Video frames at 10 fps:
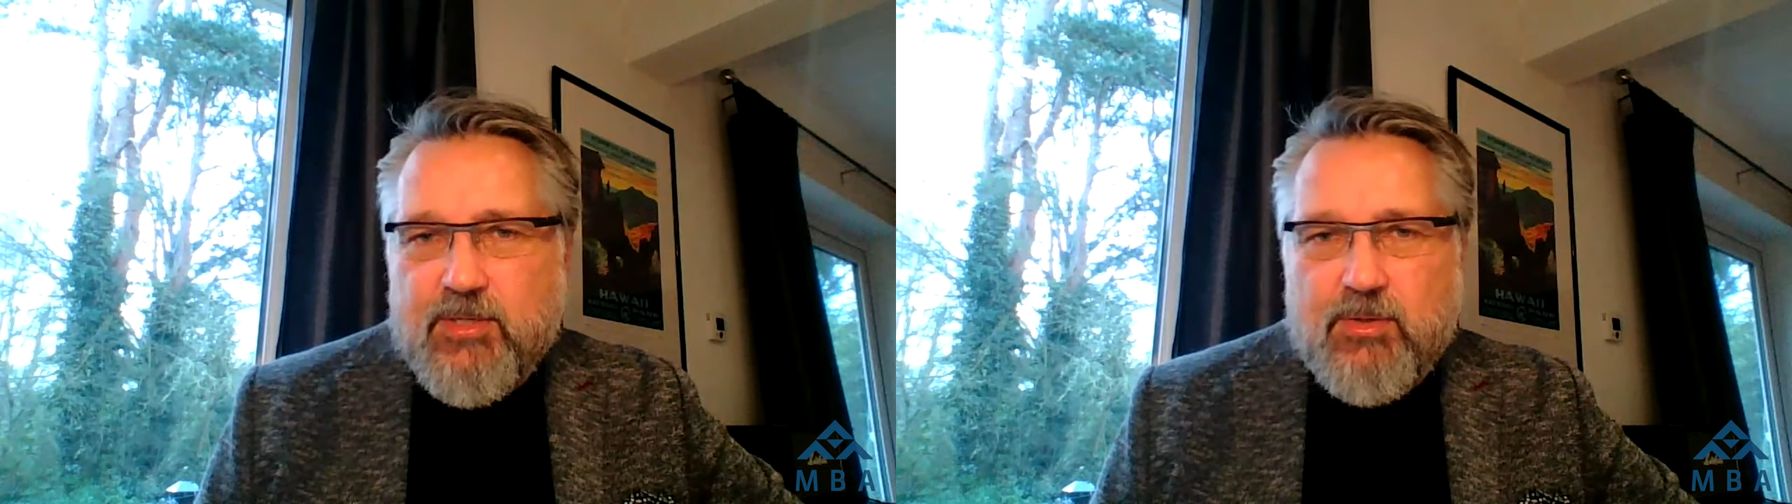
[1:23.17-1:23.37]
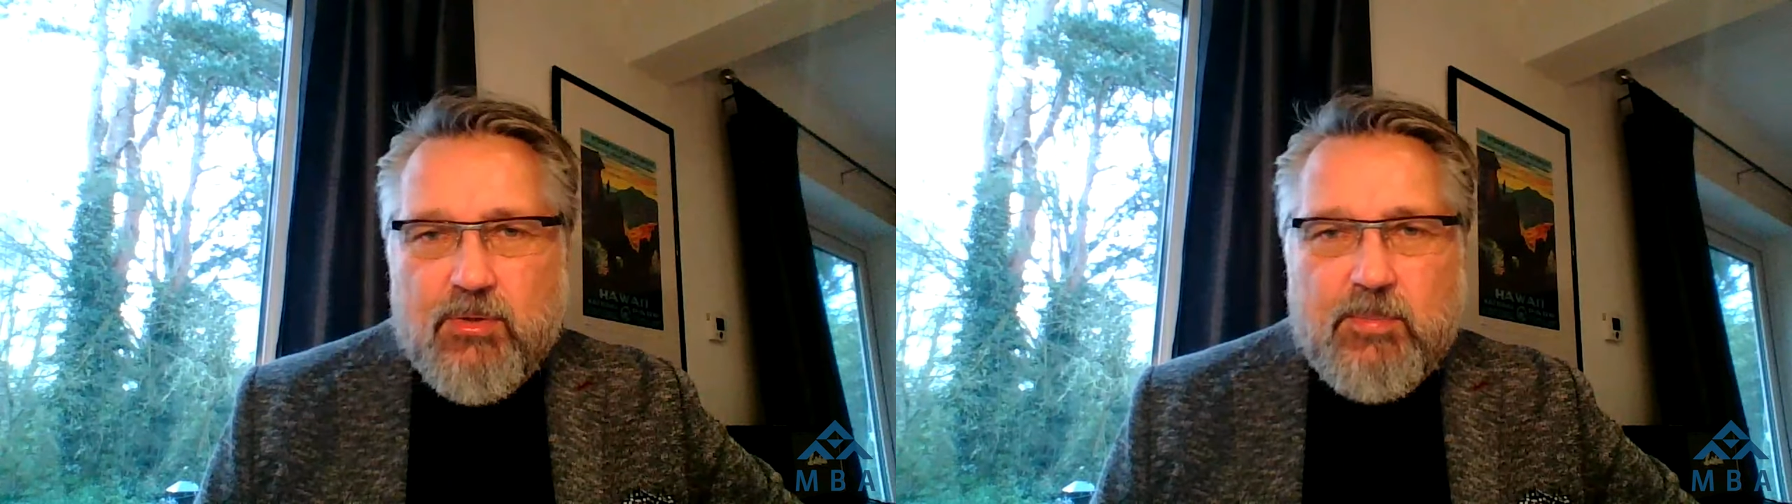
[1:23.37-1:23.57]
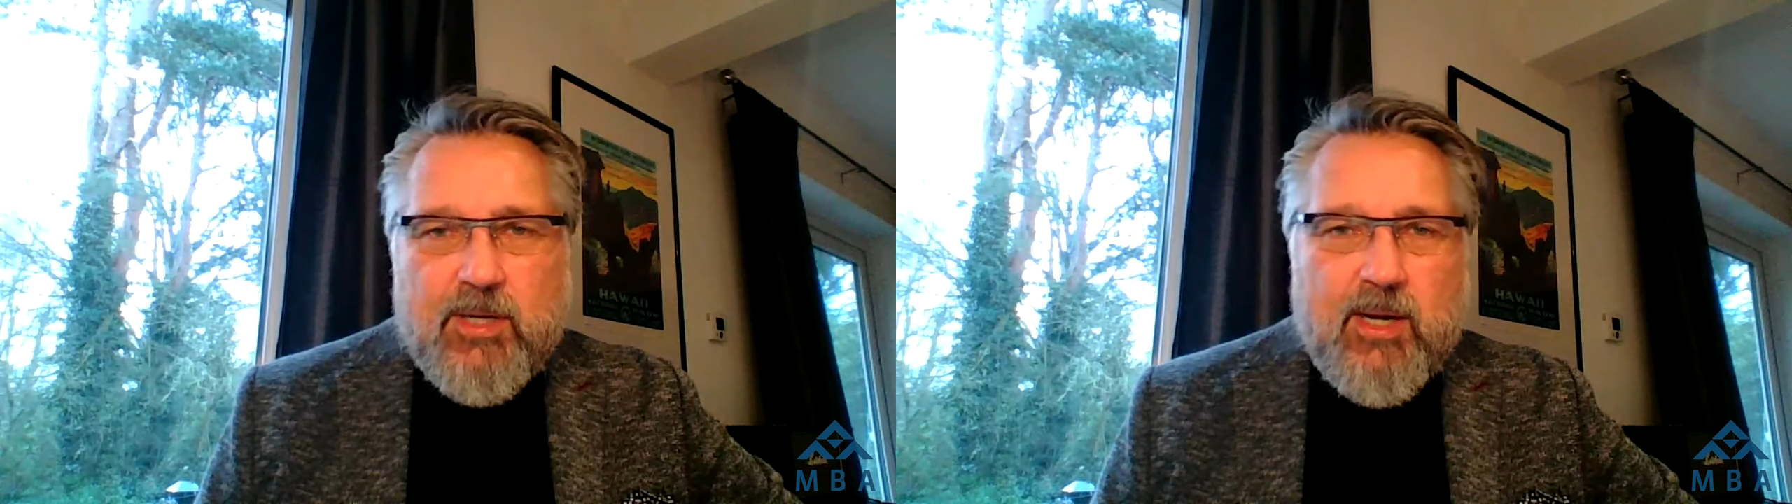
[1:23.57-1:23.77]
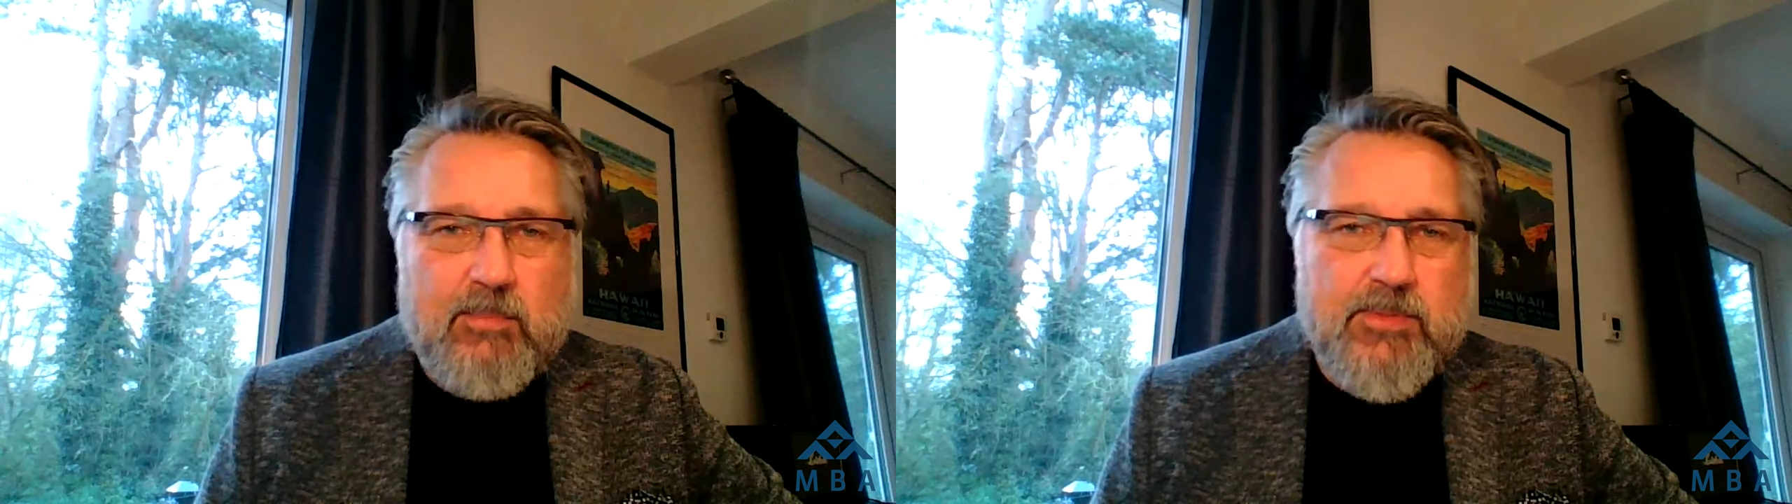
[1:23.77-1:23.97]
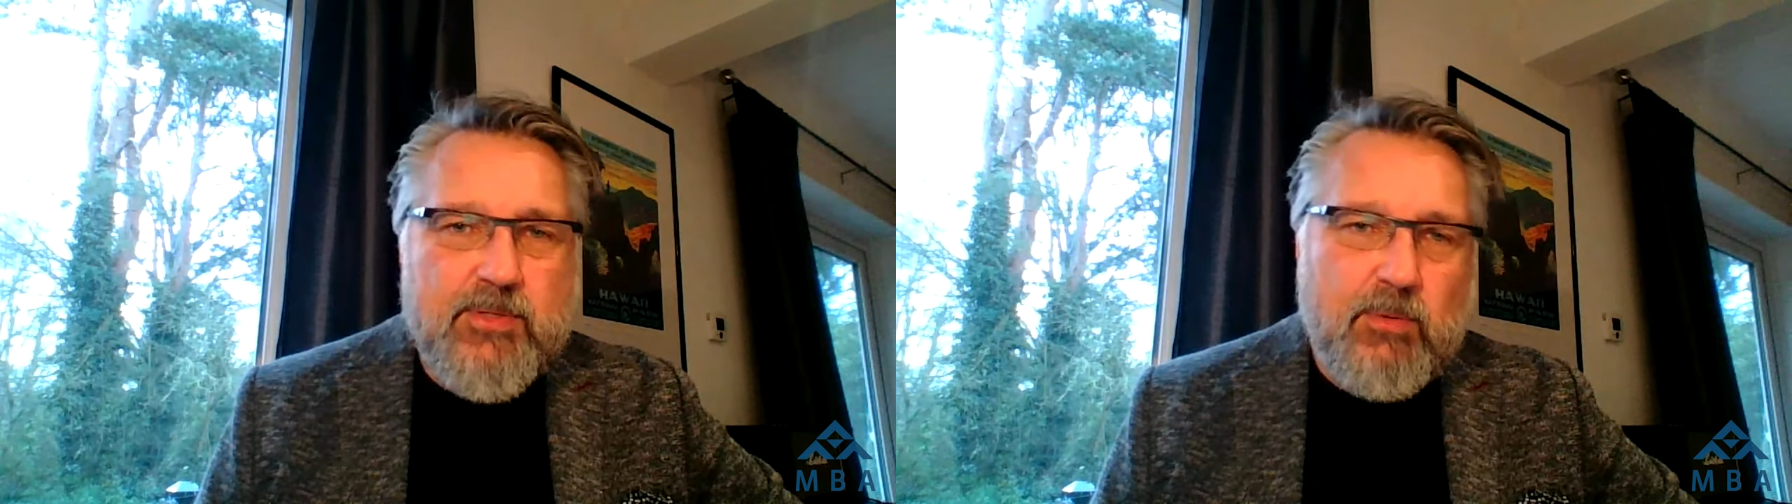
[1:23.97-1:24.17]
or
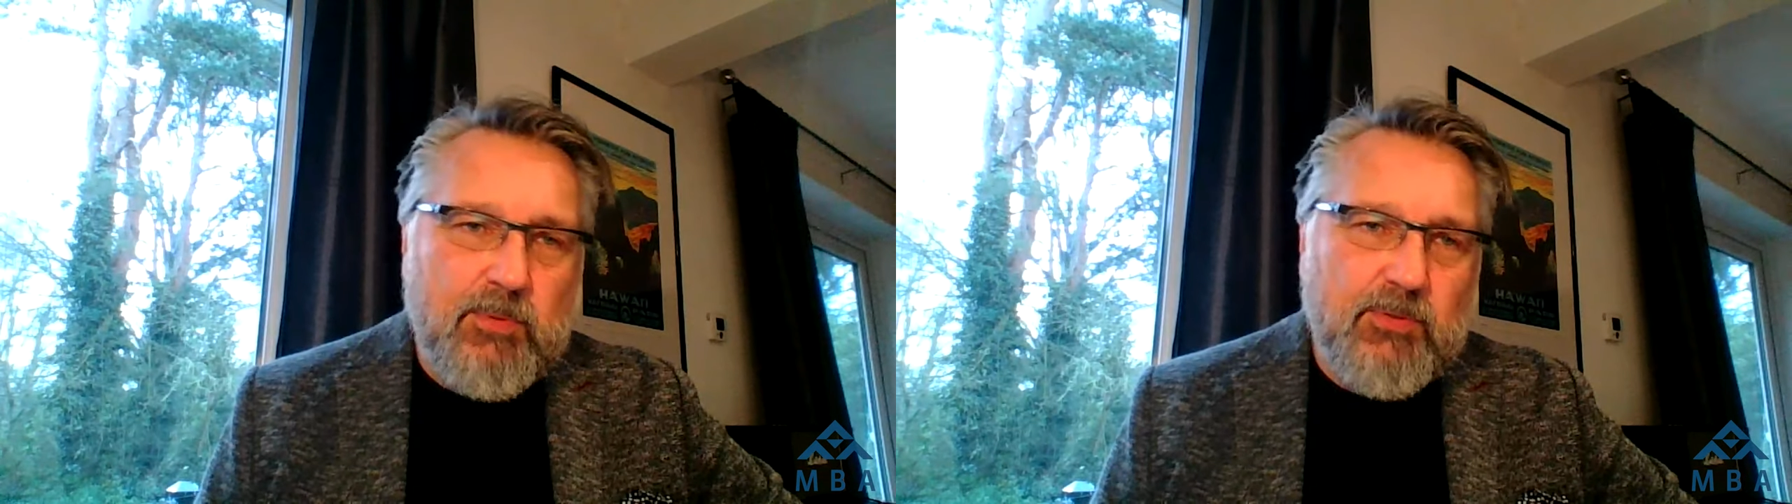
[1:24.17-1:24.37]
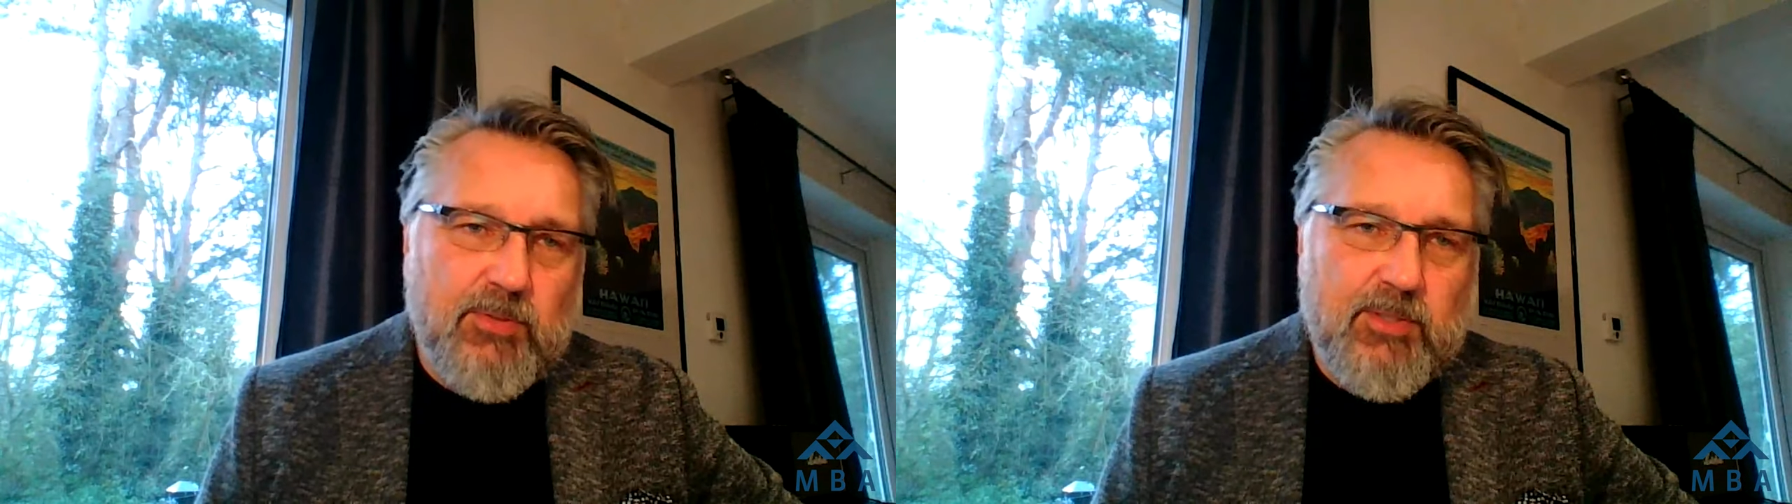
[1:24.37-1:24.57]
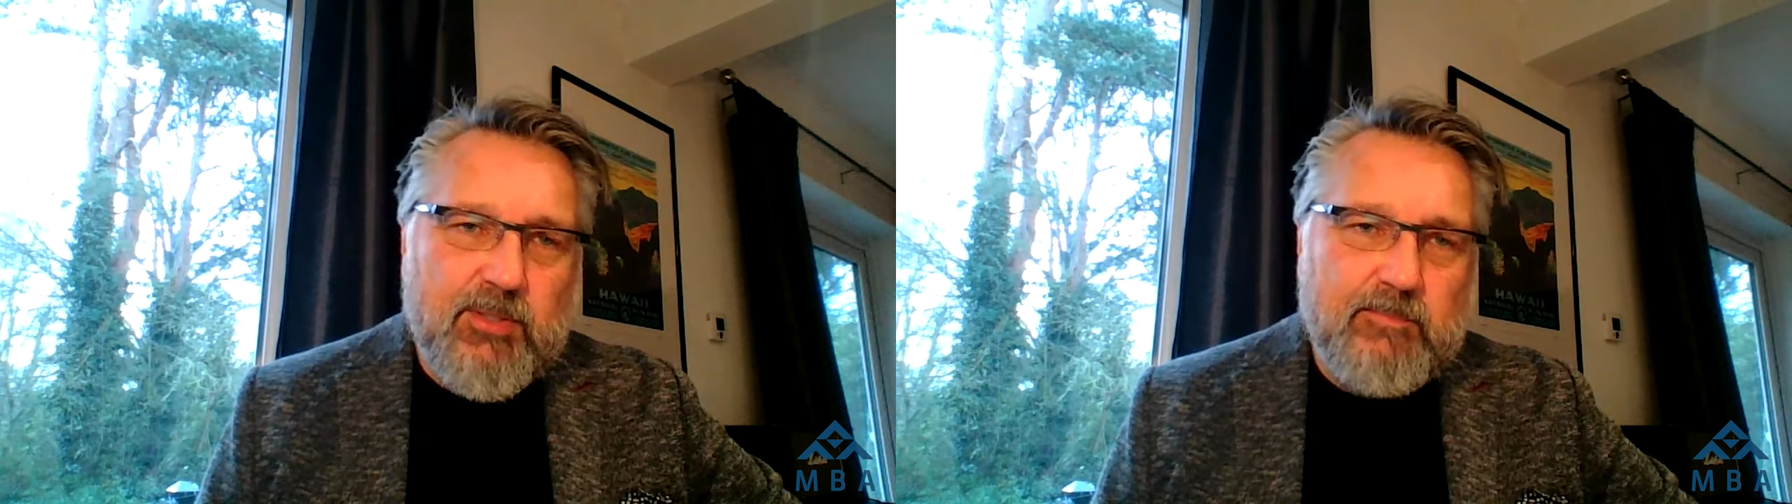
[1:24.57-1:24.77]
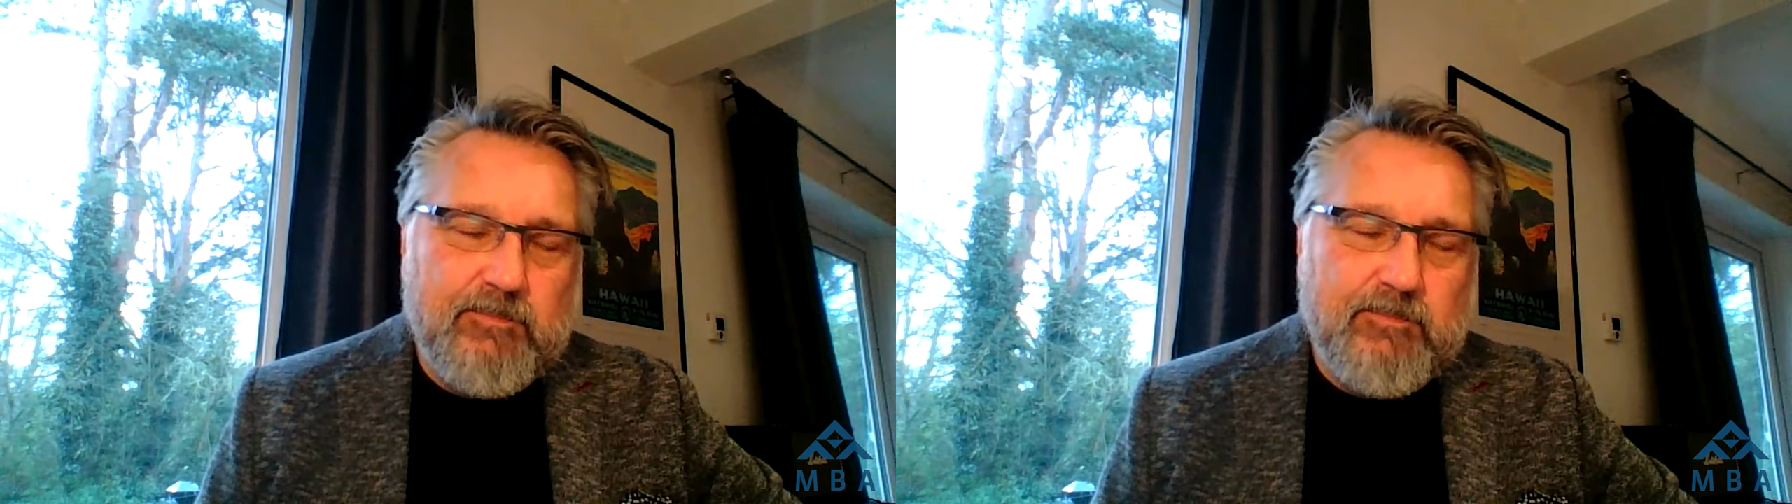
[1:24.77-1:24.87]
perhaps opportunity.